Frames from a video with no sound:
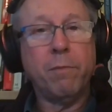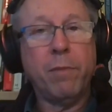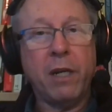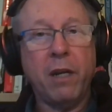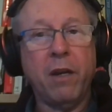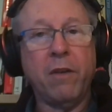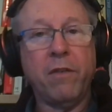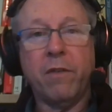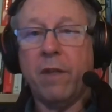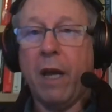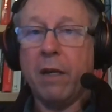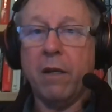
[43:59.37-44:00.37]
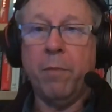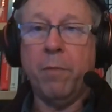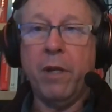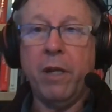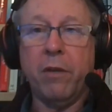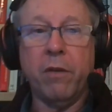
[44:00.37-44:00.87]
because that
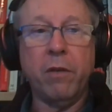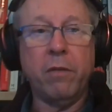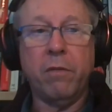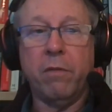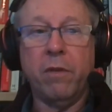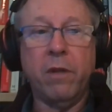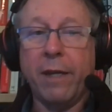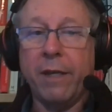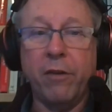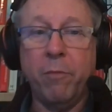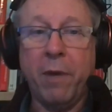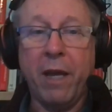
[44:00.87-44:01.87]
company could like a new